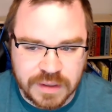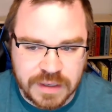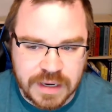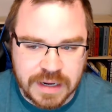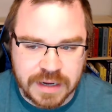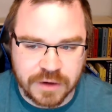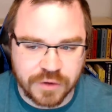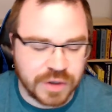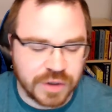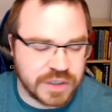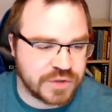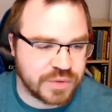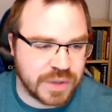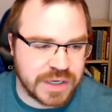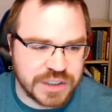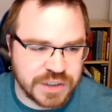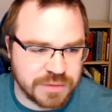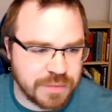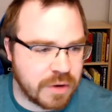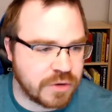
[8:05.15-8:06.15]
increased
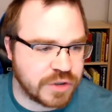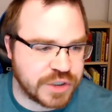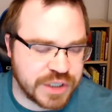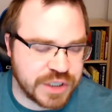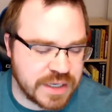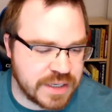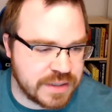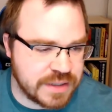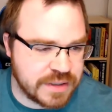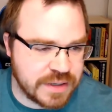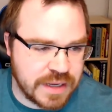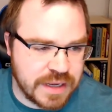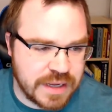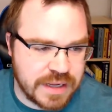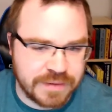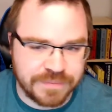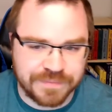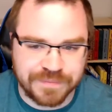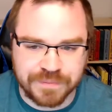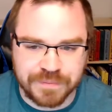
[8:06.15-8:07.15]
range of motion,
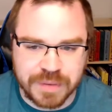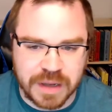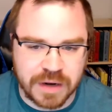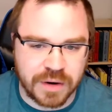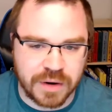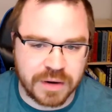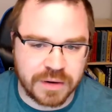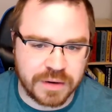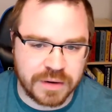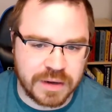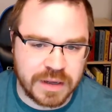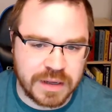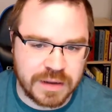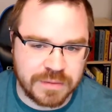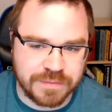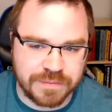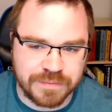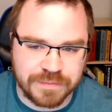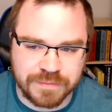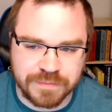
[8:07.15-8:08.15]

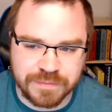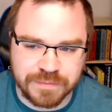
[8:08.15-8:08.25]
better